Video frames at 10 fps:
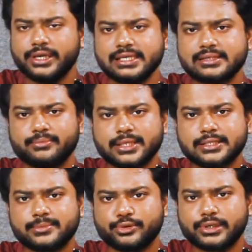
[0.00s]

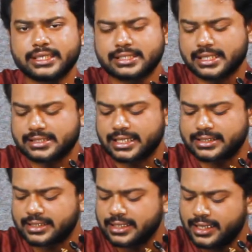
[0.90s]
muscle pulling
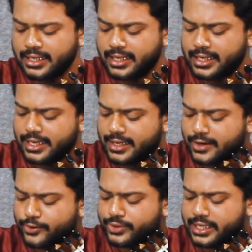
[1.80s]
sensation
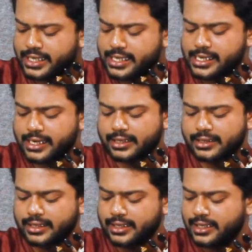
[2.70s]
around here.
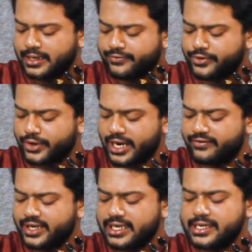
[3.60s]
If you're
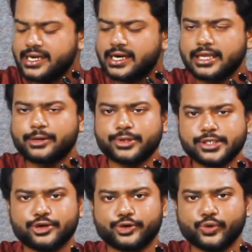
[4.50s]
having it here, that
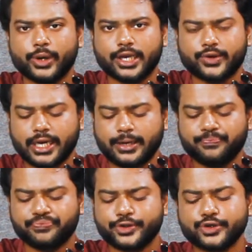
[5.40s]
means you're doing it right.
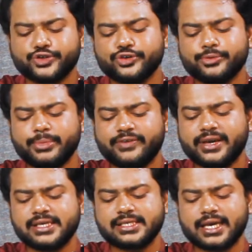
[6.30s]
You shouldn't be
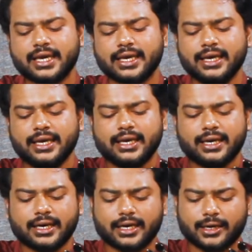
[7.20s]
facing
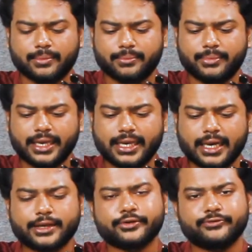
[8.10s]
any
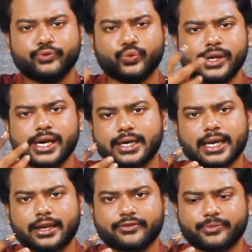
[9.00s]
kind of weird
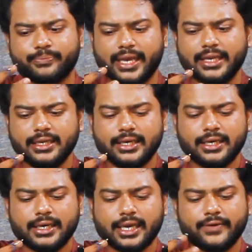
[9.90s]
kind of a
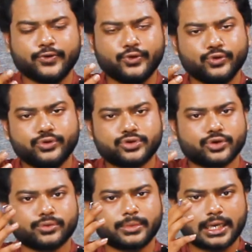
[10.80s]
pain. If you do,
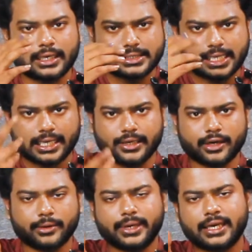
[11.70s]
so it's highly
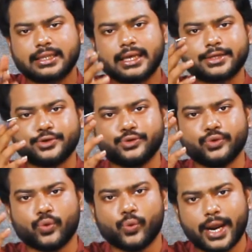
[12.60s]
recommended that
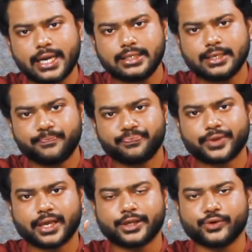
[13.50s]
you wait
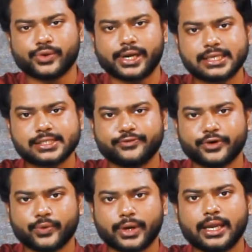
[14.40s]
and you rest
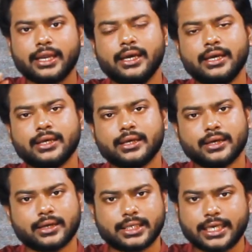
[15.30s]
for a while.
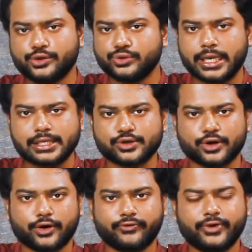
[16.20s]
Take 2 days
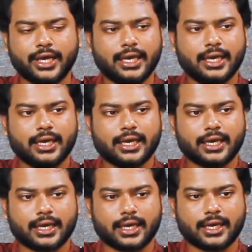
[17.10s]
off,
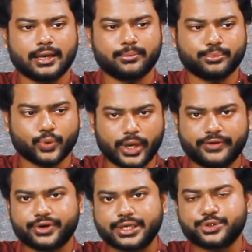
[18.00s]
wait
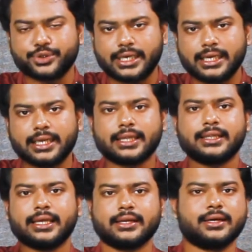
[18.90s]
for it to heal,
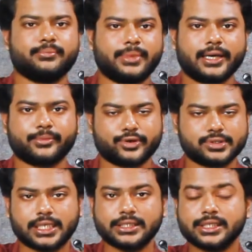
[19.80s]
and then come back,
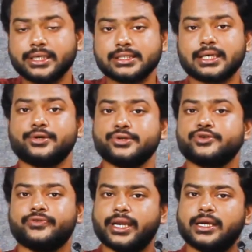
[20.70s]
because injuries are
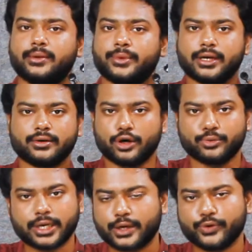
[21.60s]
also very common,
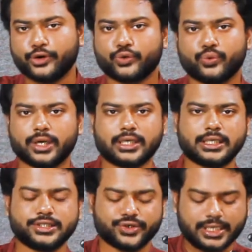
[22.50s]
and we don't want
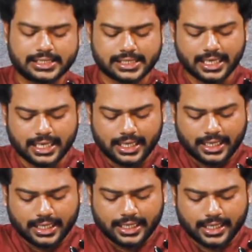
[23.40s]
injuries.
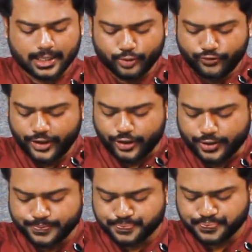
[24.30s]
Moving on,
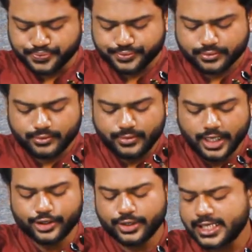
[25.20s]

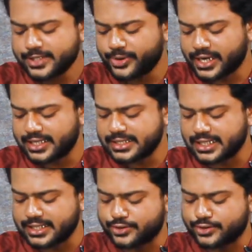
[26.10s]
today's practice is